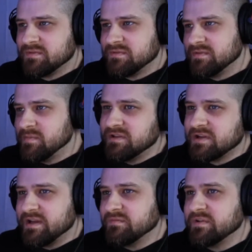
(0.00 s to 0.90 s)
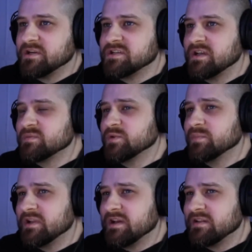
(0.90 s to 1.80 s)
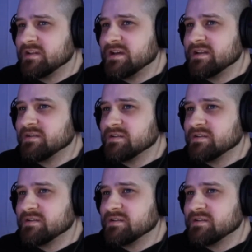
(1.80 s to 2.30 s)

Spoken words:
mean, they're kind of interchangeable, but that